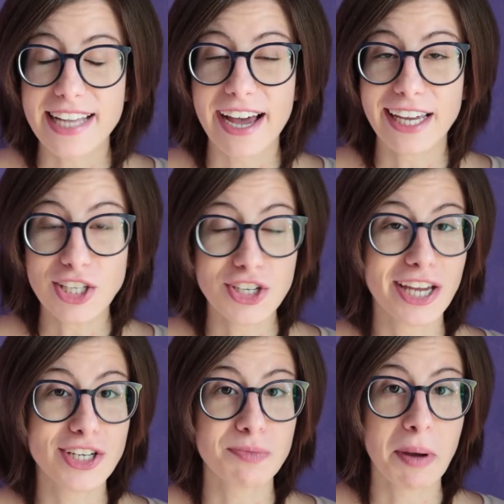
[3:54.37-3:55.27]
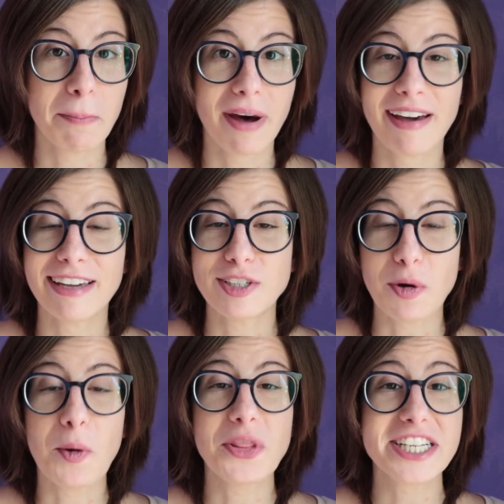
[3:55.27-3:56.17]
I change my mind
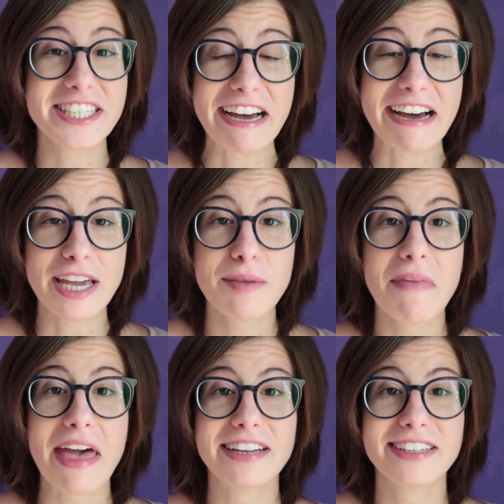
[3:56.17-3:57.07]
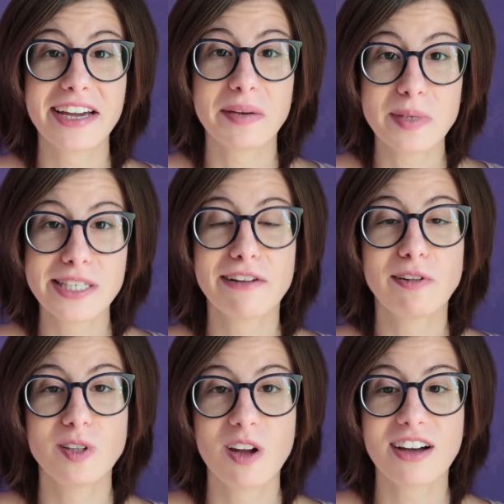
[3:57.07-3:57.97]
all the time, and I am still
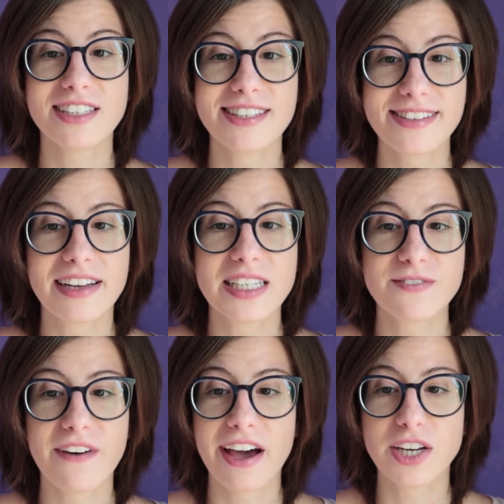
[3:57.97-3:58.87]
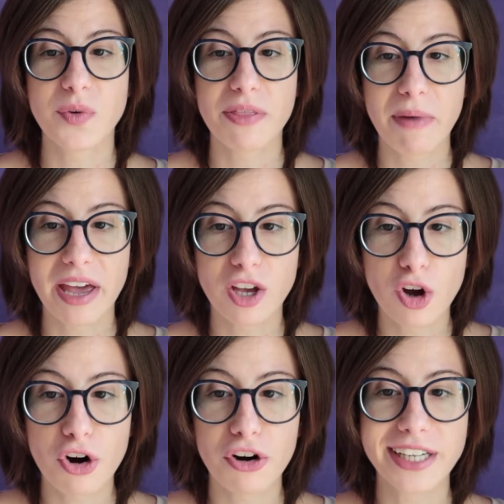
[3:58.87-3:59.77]
not satisfied with my
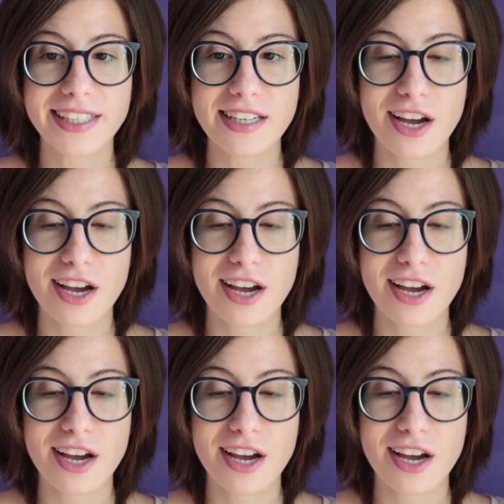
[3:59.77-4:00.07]
current